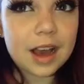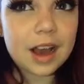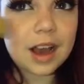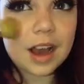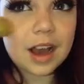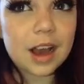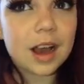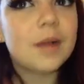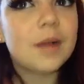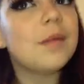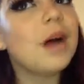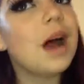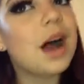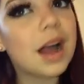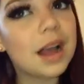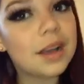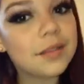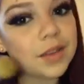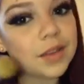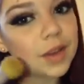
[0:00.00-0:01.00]

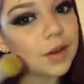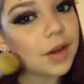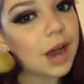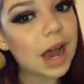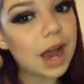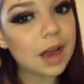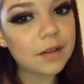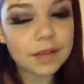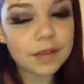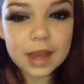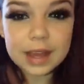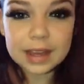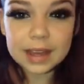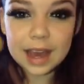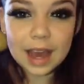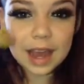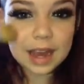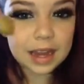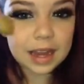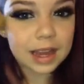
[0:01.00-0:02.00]
If you have like
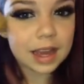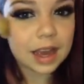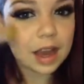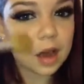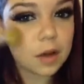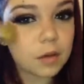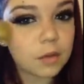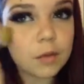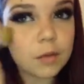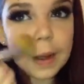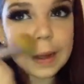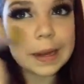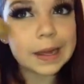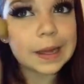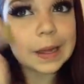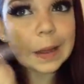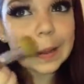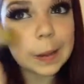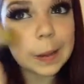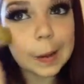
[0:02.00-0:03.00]
any
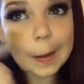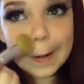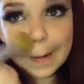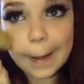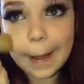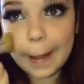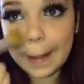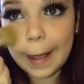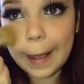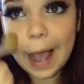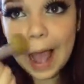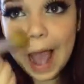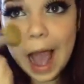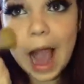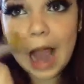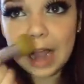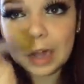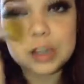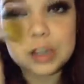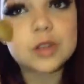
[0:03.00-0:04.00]
regular, like
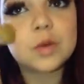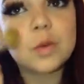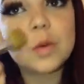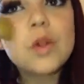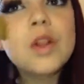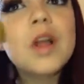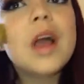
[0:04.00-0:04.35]
actual,